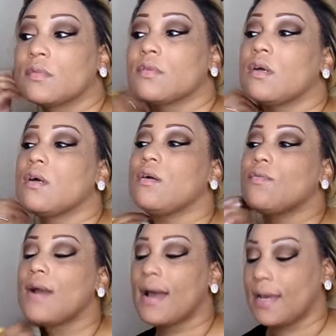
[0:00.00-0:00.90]
All
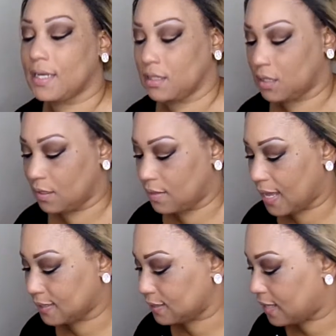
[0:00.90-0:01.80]
right,
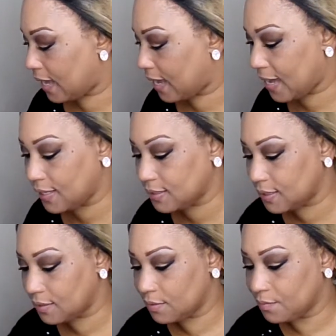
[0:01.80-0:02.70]
that's that.
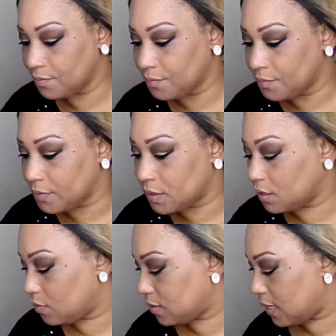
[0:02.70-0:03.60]

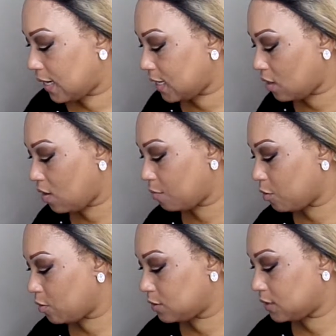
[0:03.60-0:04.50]
So now I'm
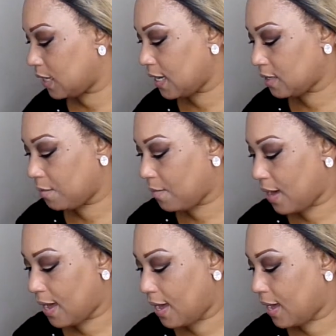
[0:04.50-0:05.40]
going to take
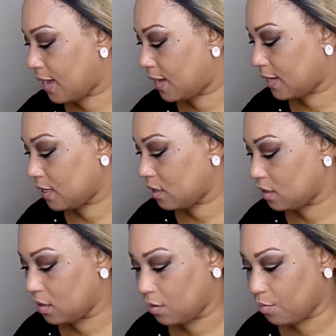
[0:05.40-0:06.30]
my
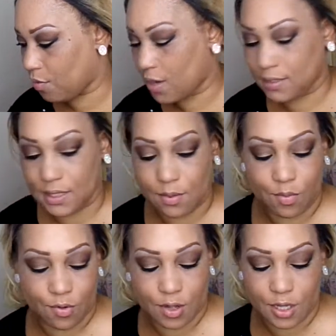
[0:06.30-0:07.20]
bronzing
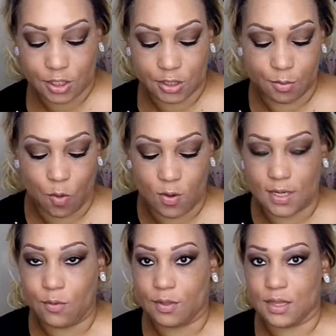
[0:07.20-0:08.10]
brush. I'm going
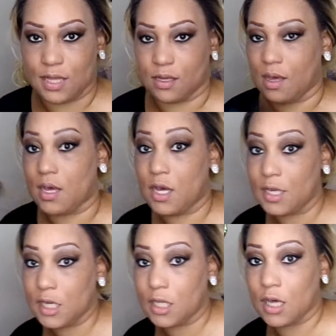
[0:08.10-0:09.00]
in with the
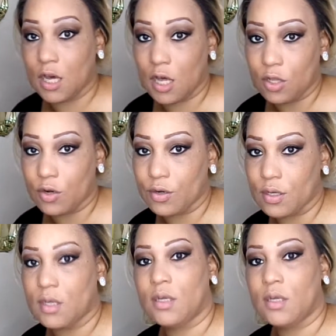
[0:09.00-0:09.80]
honey color.